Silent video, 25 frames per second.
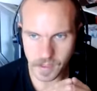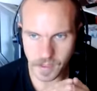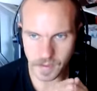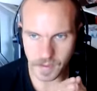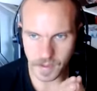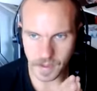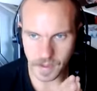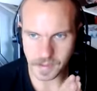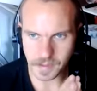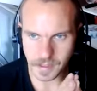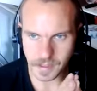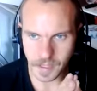
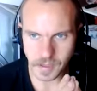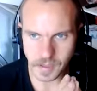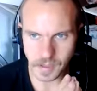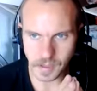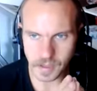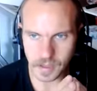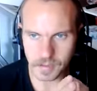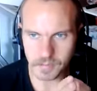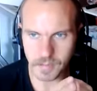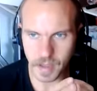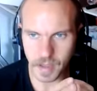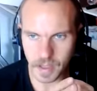And they
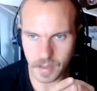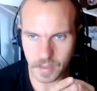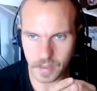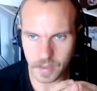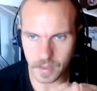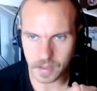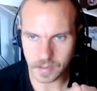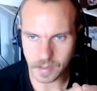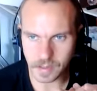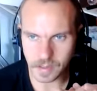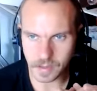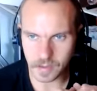essentially make
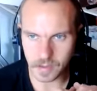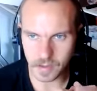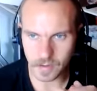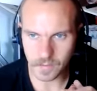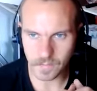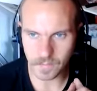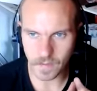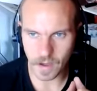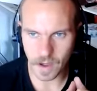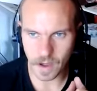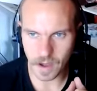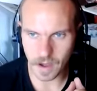these sort
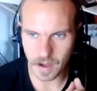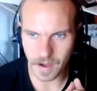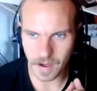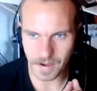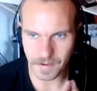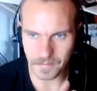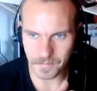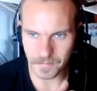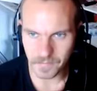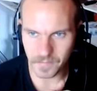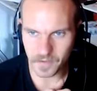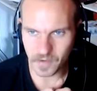
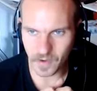of